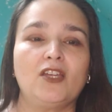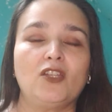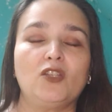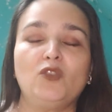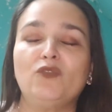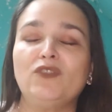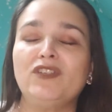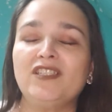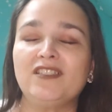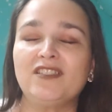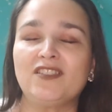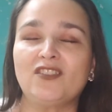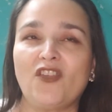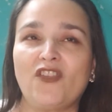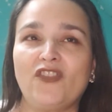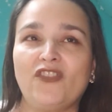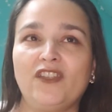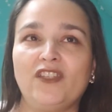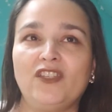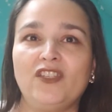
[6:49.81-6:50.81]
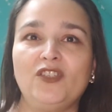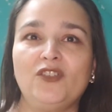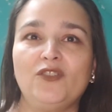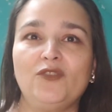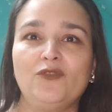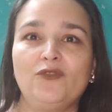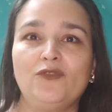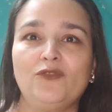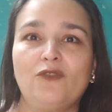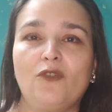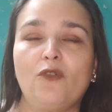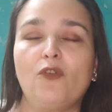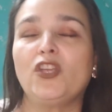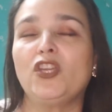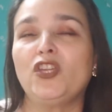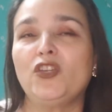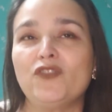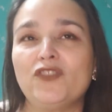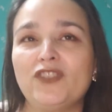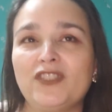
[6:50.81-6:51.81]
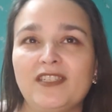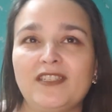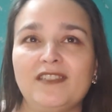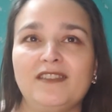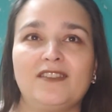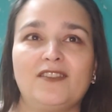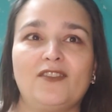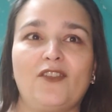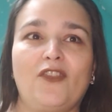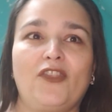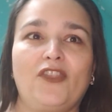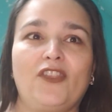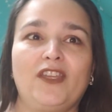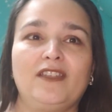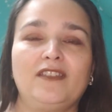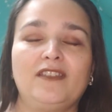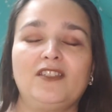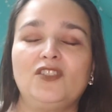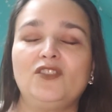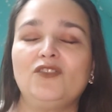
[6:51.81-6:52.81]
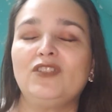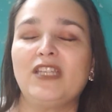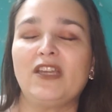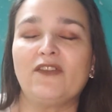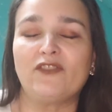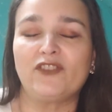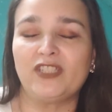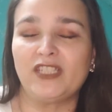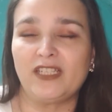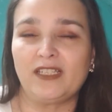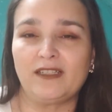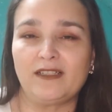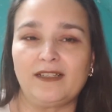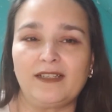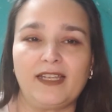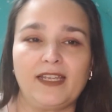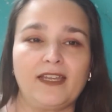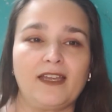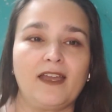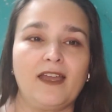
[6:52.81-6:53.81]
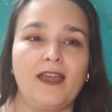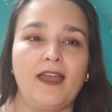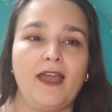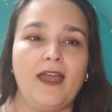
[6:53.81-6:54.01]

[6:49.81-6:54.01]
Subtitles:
doing something new or using something that you never did, like